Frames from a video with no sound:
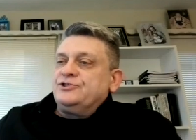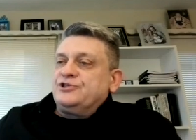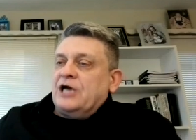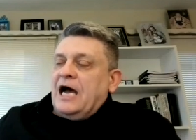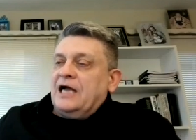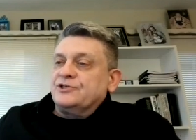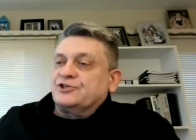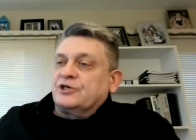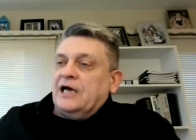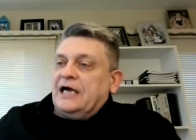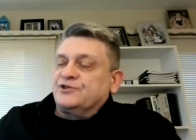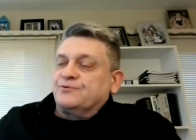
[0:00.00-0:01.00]
in John's
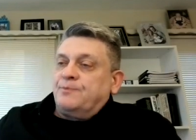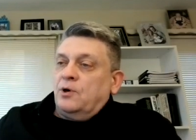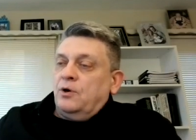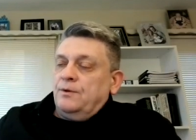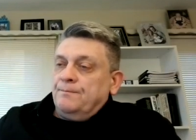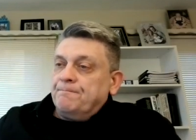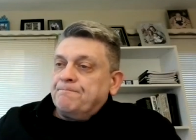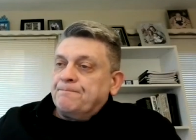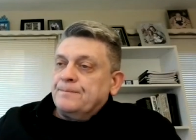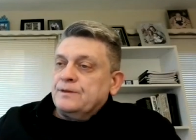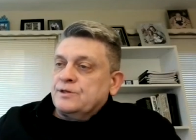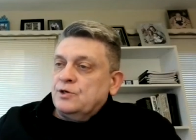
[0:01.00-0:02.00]
Gospel
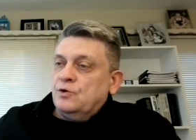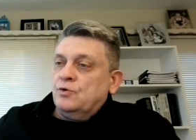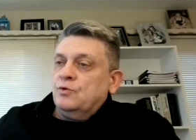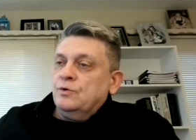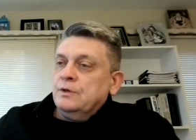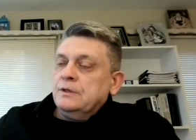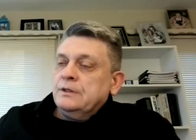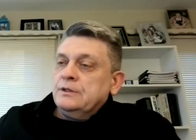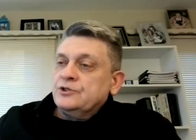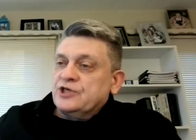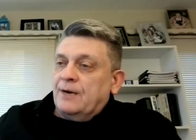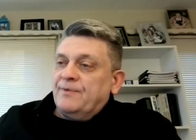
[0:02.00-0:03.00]
to
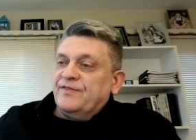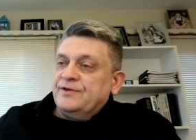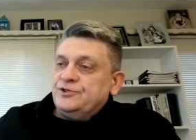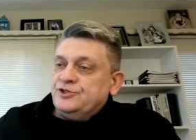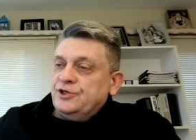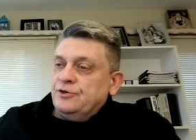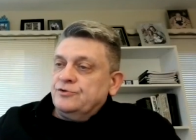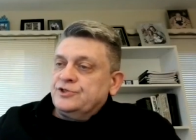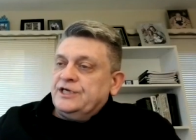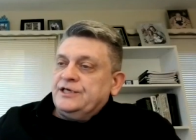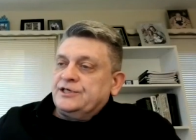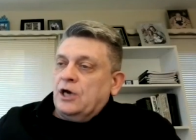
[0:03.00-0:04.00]
some of the Jews,
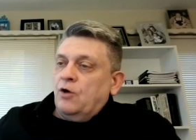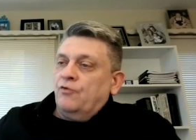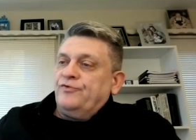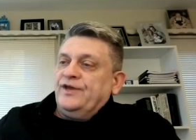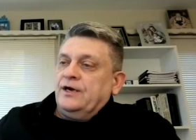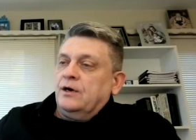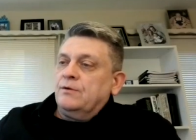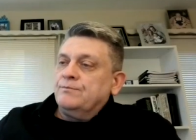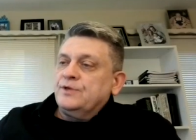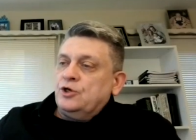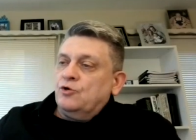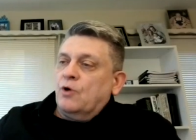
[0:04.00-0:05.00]
he told
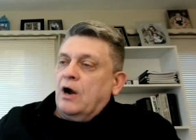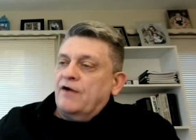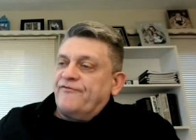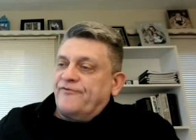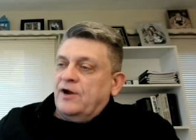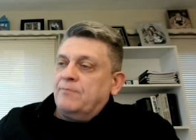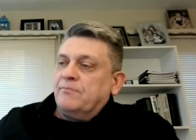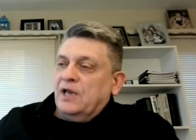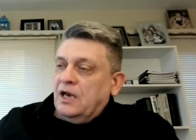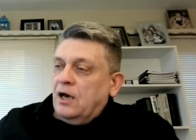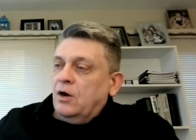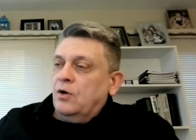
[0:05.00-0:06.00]
them, "You are from
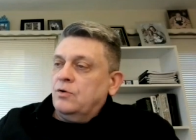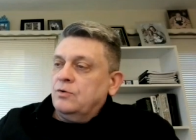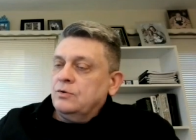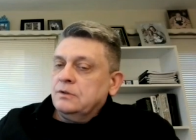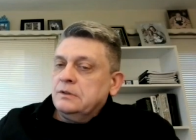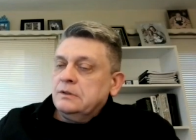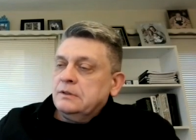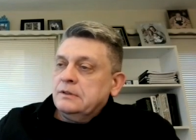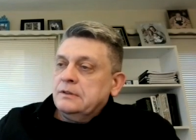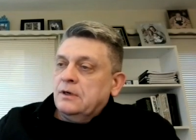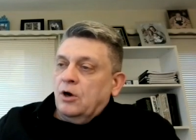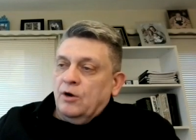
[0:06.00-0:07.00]
below,"
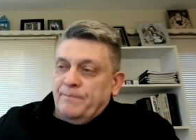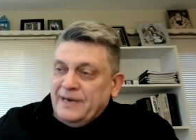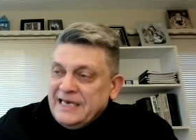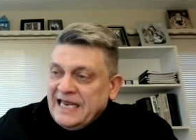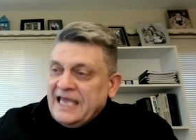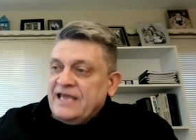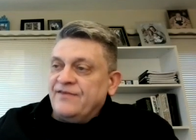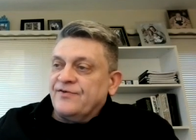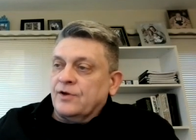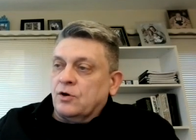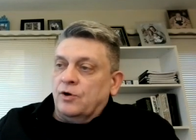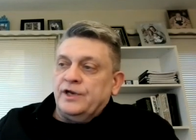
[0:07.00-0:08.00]
or
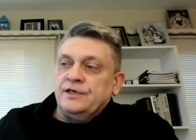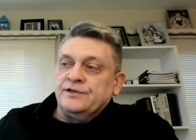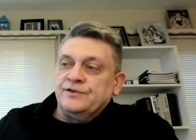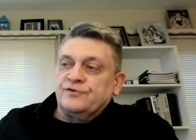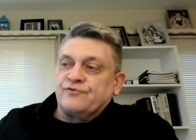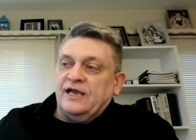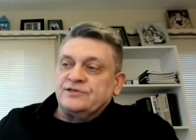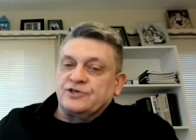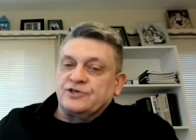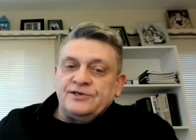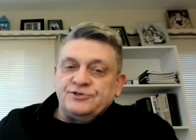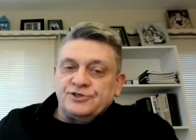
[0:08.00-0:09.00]
beneath, according to the
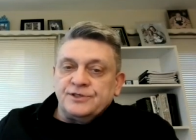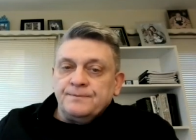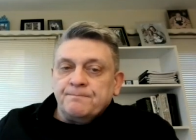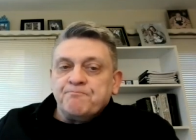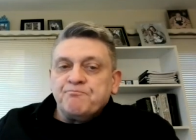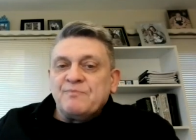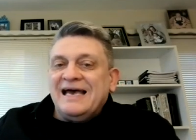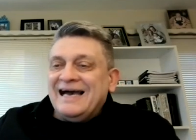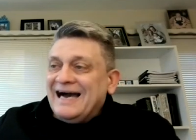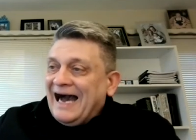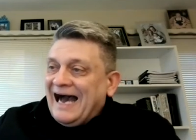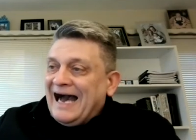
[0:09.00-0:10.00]
translation.
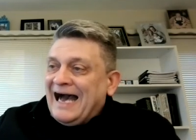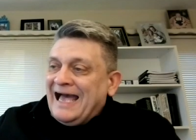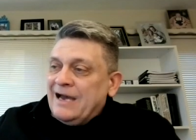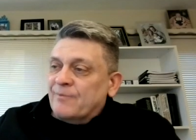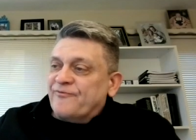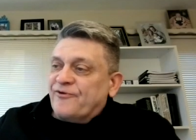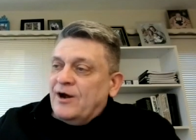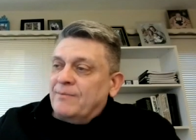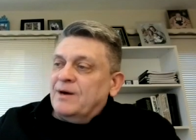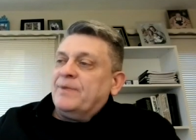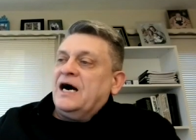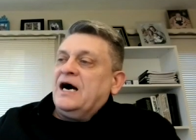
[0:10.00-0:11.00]
"I am
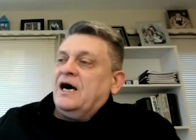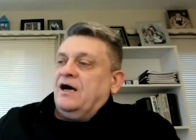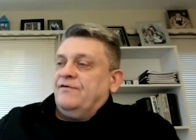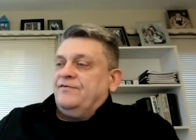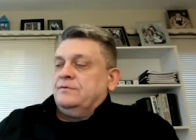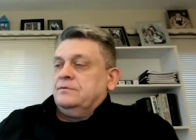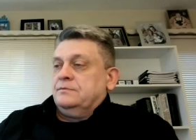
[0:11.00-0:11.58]
from above."